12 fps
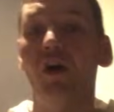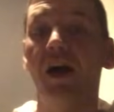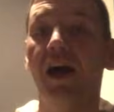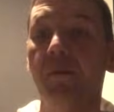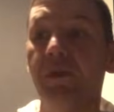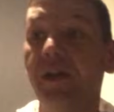
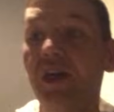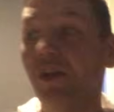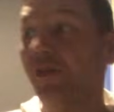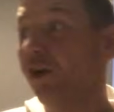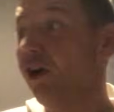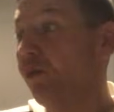happening.
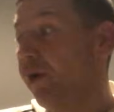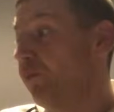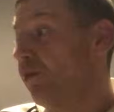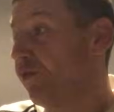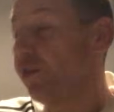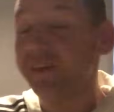Not when
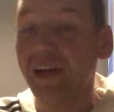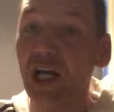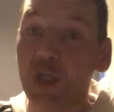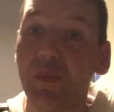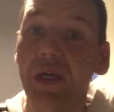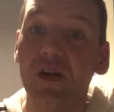we've got
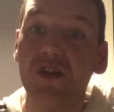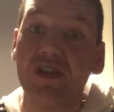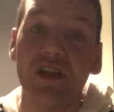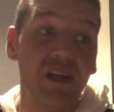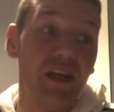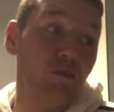taxpayers
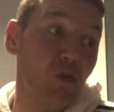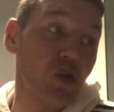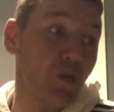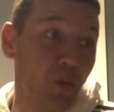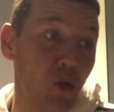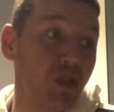and we're
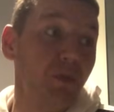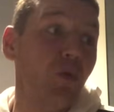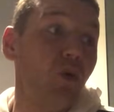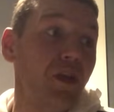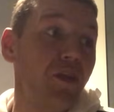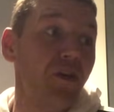supposed to be
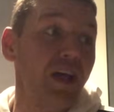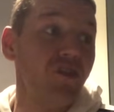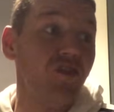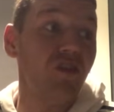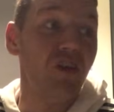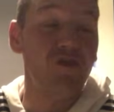one of the
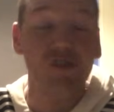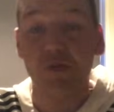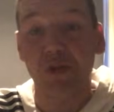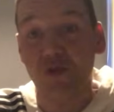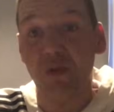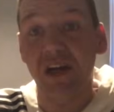richest countries,
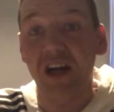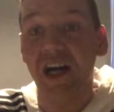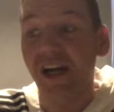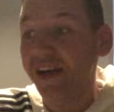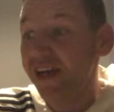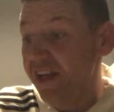which we
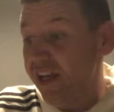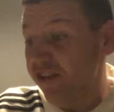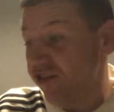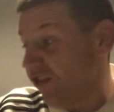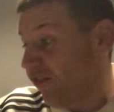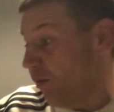are. It's
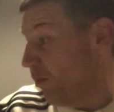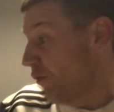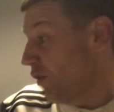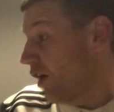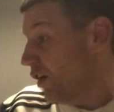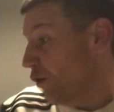just that we've
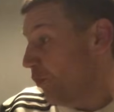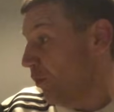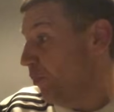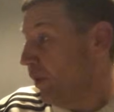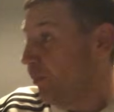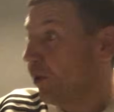got a group
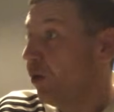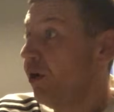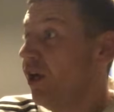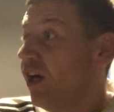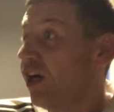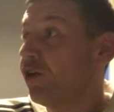of people
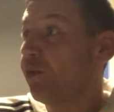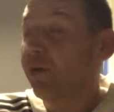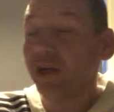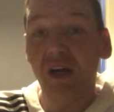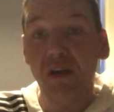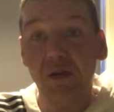
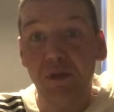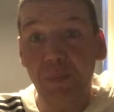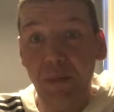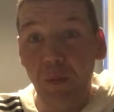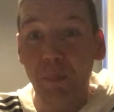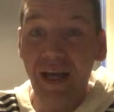
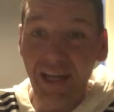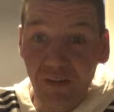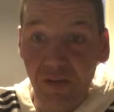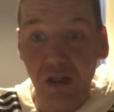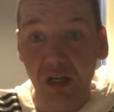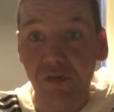
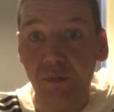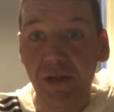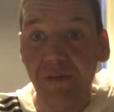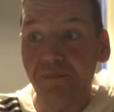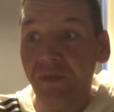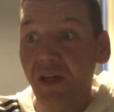behind the
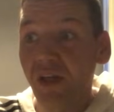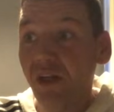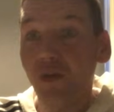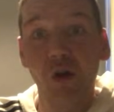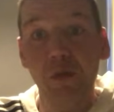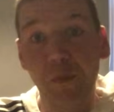government.
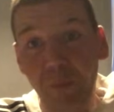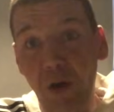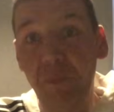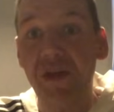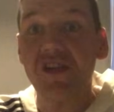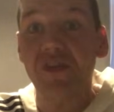Not the
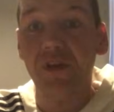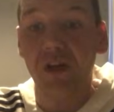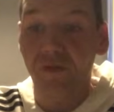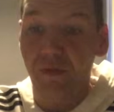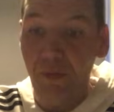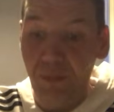puppets in the
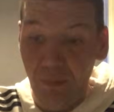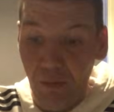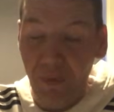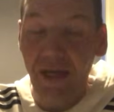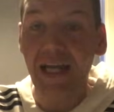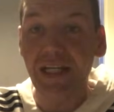government, the people
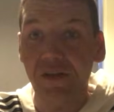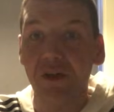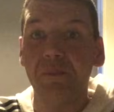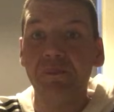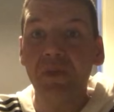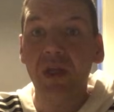behind them,